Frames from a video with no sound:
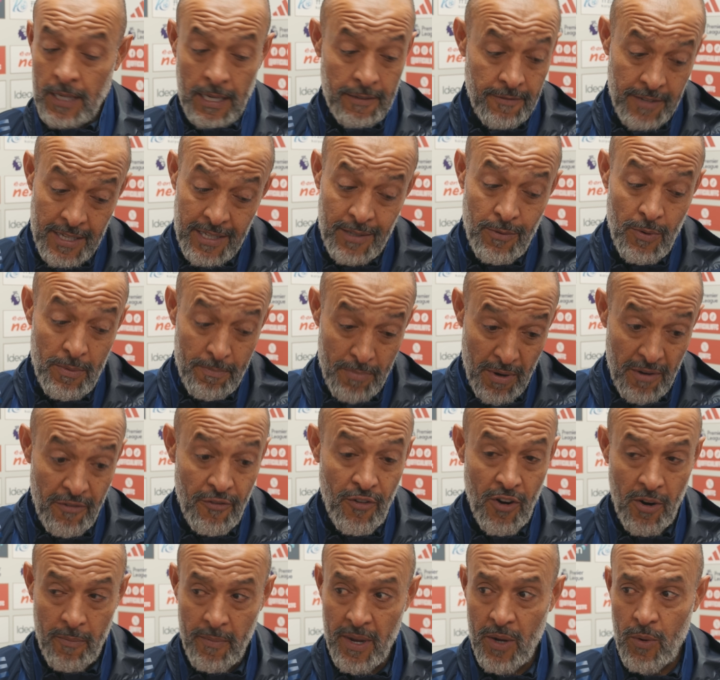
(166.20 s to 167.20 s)
I think we're
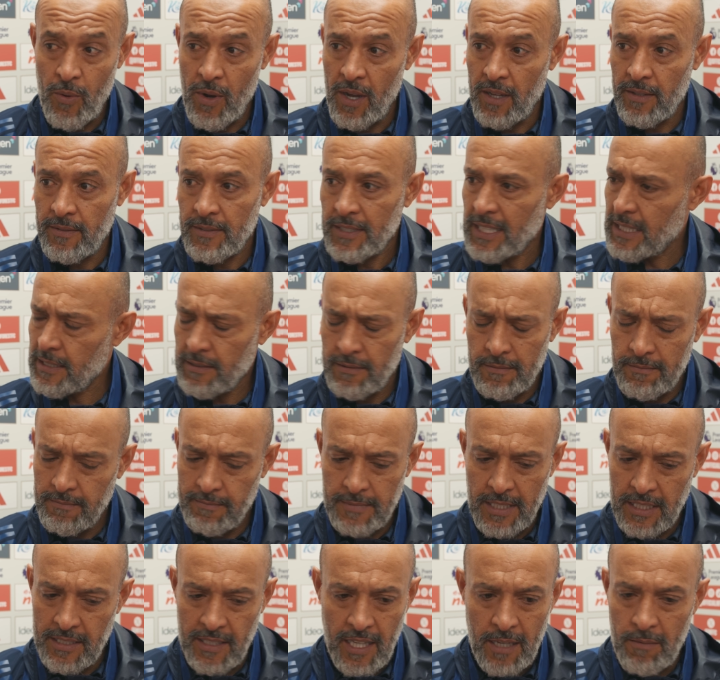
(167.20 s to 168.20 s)
performing well.
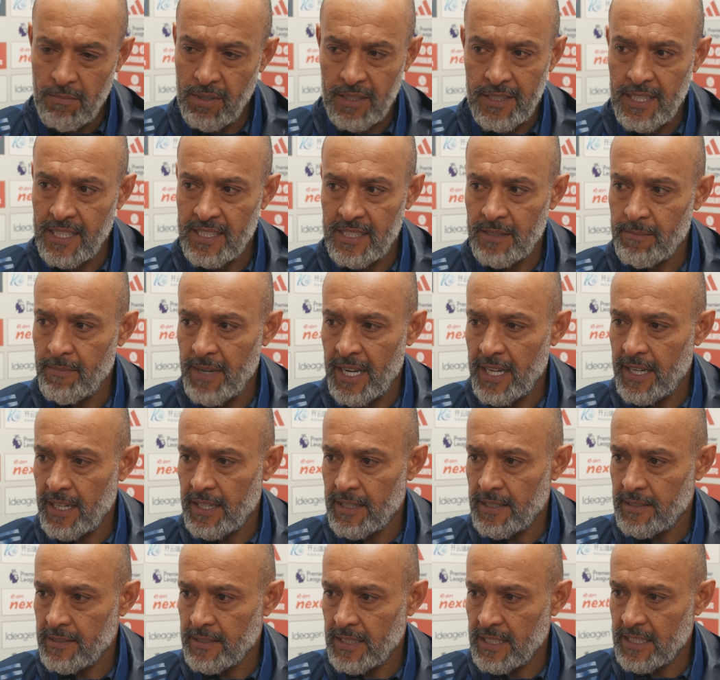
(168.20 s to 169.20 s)
The table doesn't
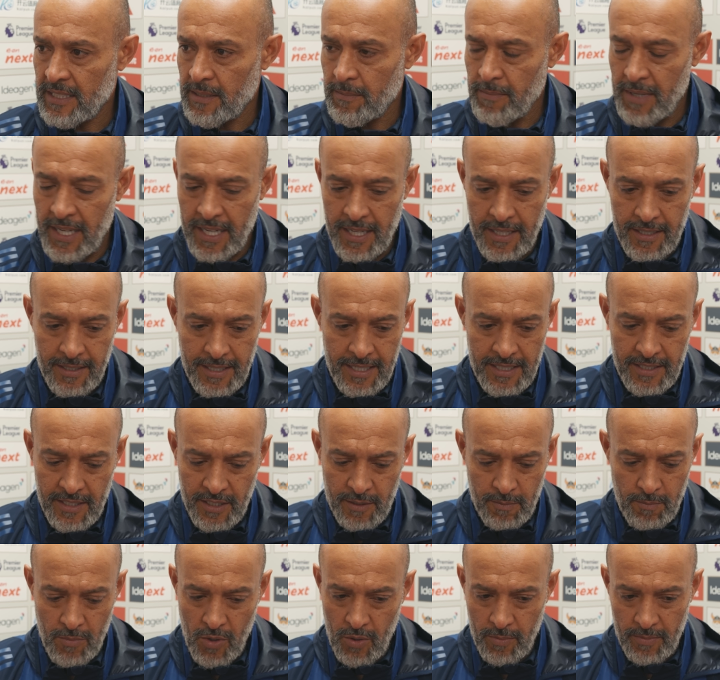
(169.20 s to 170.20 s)
matter in
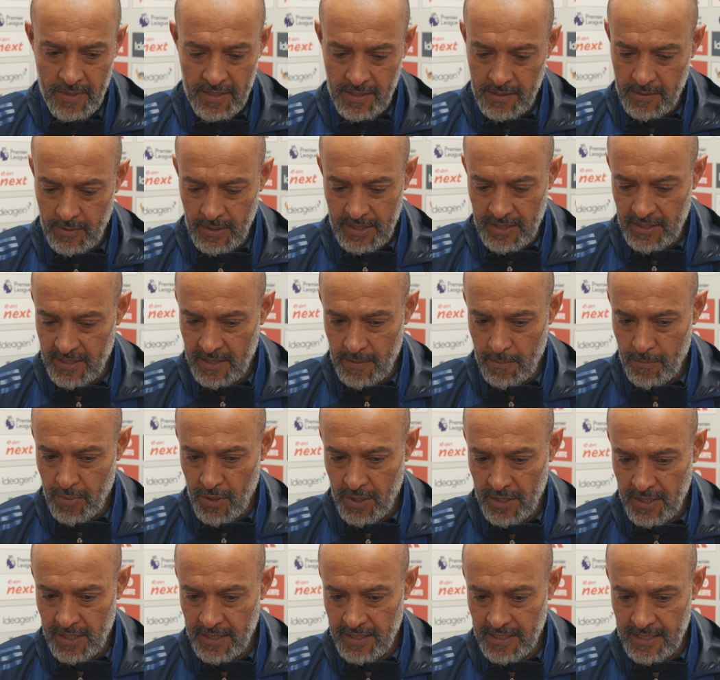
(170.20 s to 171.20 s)
this moment. So what is
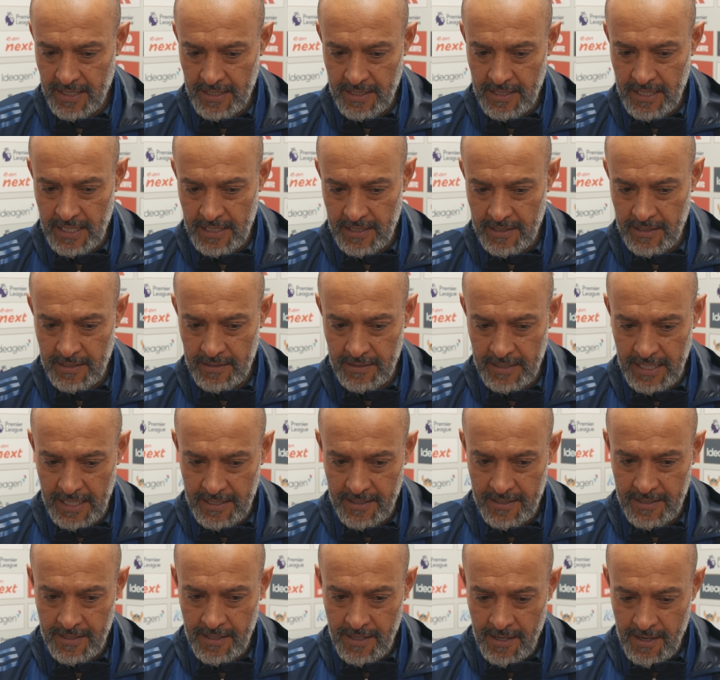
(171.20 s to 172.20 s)
important is
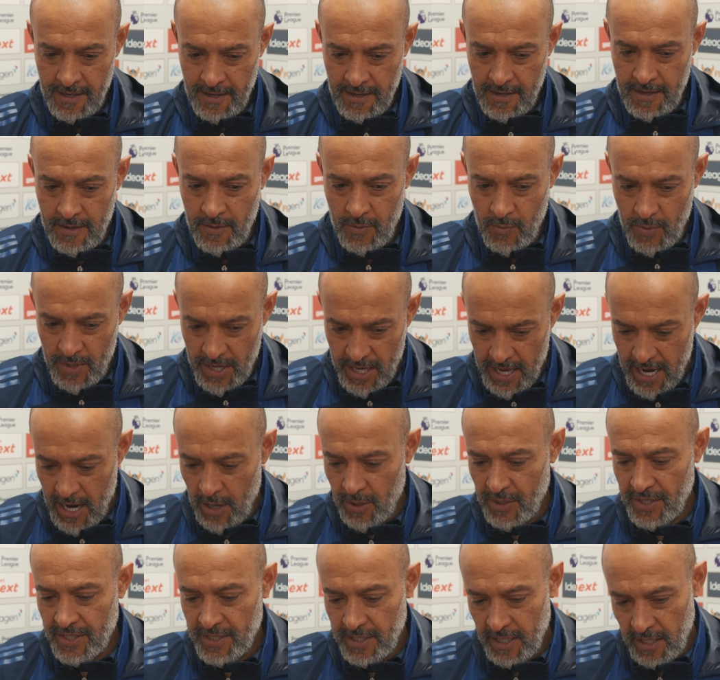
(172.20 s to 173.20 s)
that we
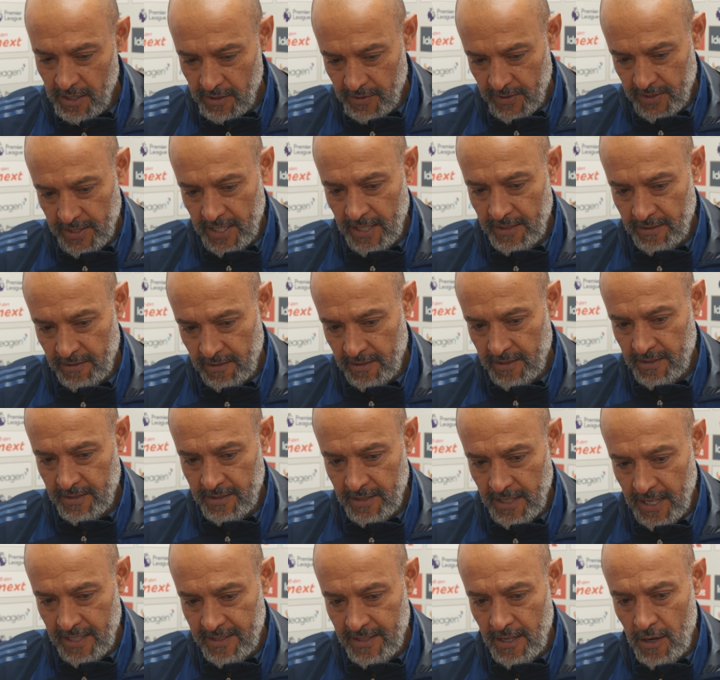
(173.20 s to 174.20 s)
ourselves
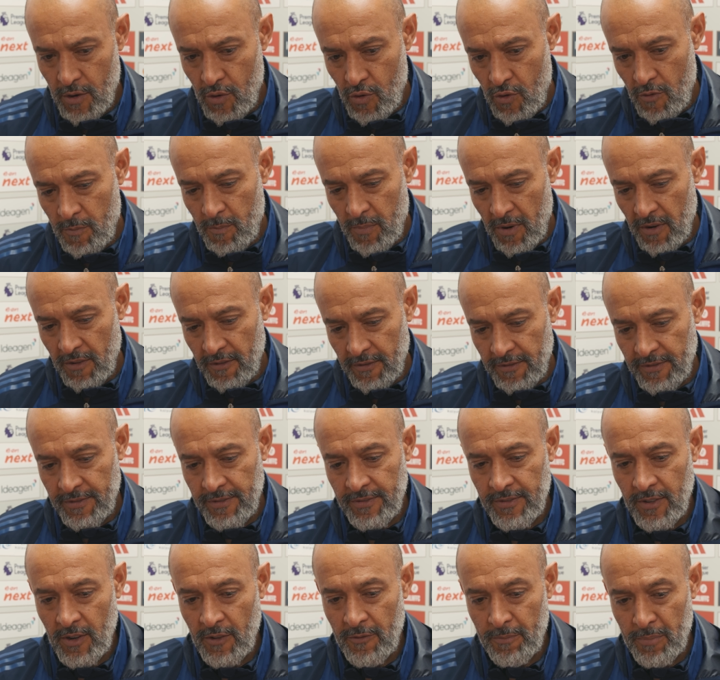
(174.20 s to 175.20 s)
as a group
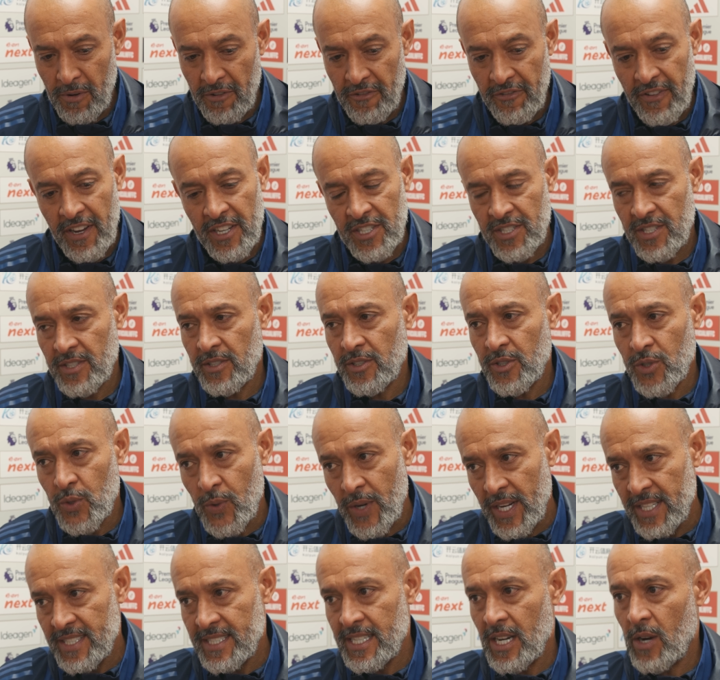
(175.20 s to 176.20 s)
of professionals
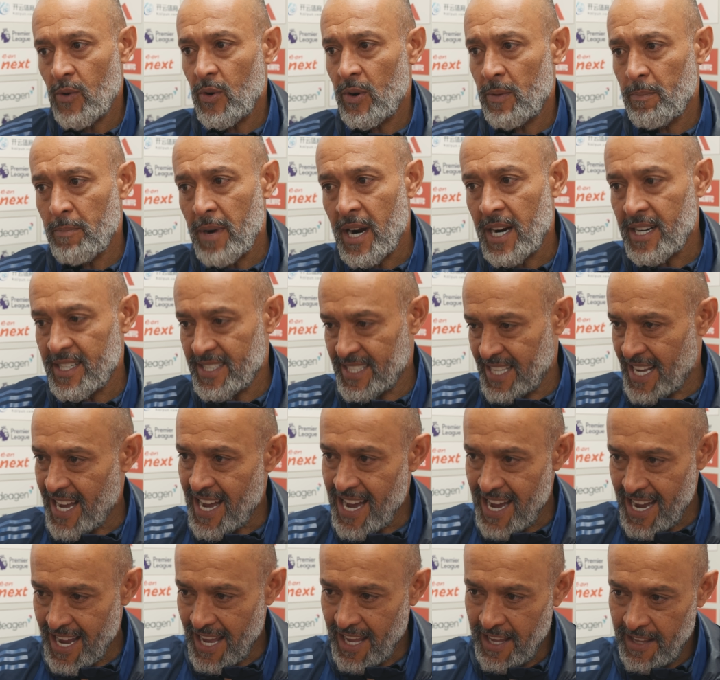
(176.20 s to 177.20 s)
raise our bars
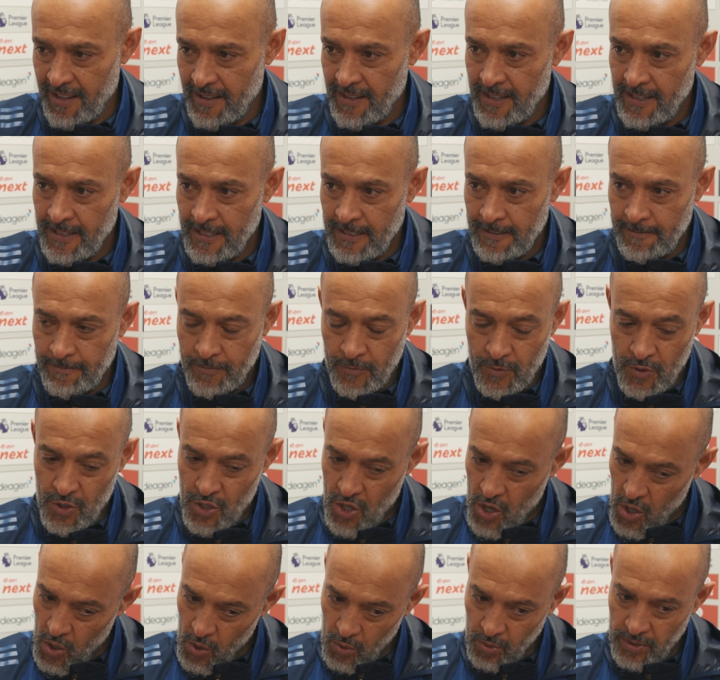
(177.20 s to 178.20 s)
high,
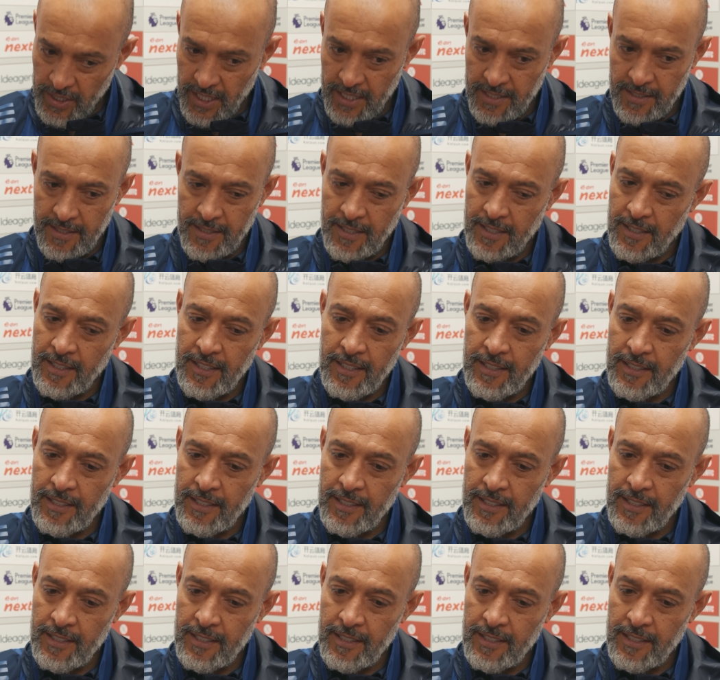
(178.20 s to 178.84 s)
know that